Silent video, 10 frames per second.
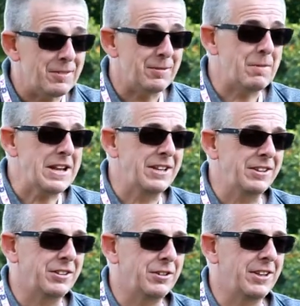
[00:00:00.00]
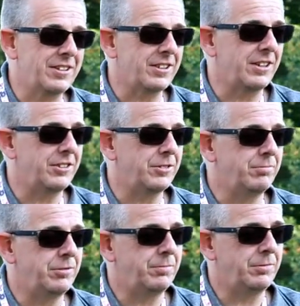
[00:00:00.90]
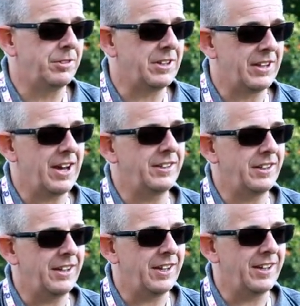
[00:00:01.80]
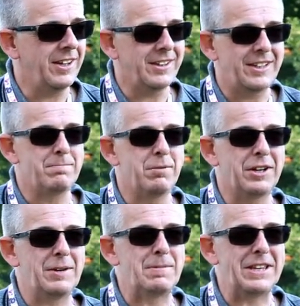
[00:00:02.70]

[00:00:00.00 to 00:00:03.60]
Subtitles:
then you do these things, you get the idea, and then you book it.